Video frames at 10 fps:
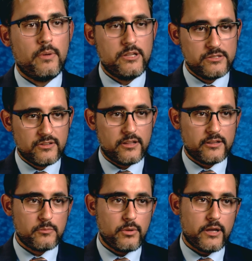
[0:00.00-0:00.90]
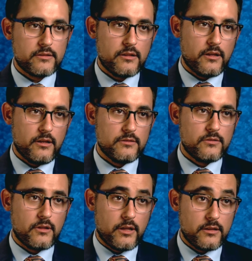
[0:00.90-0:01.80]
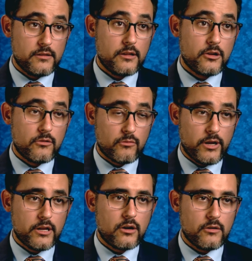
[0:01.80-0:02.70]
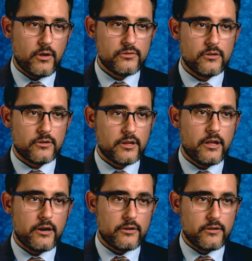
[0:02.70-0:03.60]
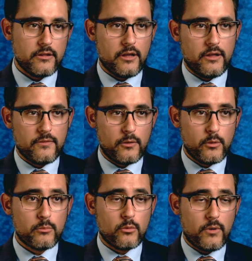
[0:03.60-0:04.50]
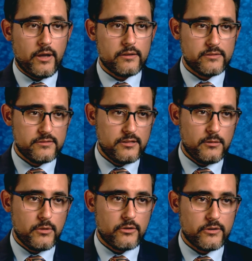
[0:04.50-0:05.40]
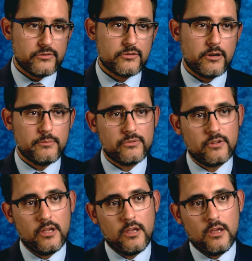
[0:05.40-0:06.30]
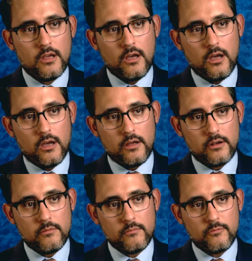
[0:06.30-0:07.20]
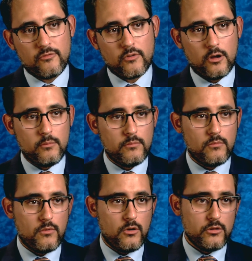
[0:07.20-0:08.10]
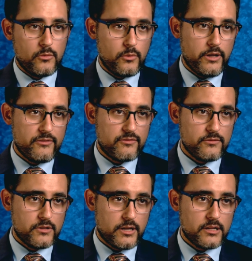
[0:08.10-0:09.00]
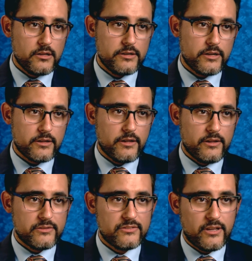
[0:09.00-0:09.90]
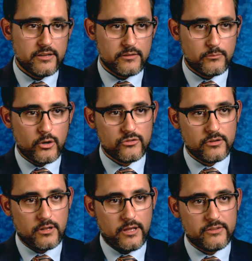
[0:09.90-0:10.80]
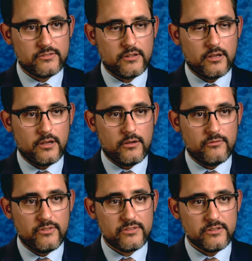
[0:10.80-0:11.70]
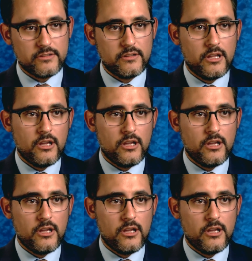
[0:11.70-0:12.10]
Patients can expect uh, to get great cardiovascular care uh, that we provide as a team here at Scripps. Uh, from all the way from the clinic setting, personalized visit,